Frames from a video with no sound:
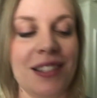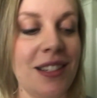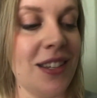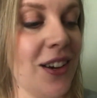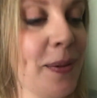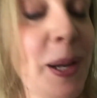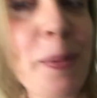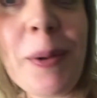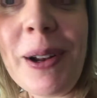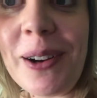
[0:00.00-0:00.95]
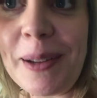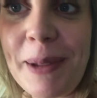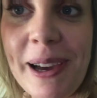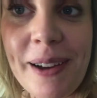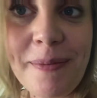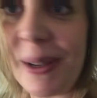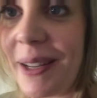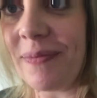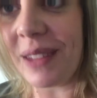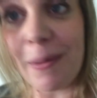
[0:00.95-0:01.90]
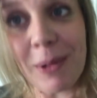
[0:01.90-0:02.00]
So I'm going to put one on him now, but
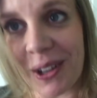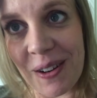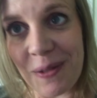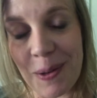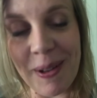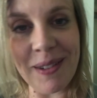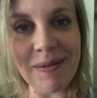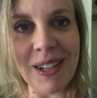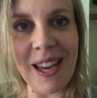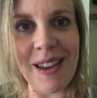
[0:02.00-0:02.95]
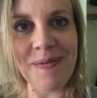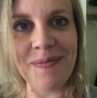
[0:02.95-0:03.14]
I'm not going to film it. Okay.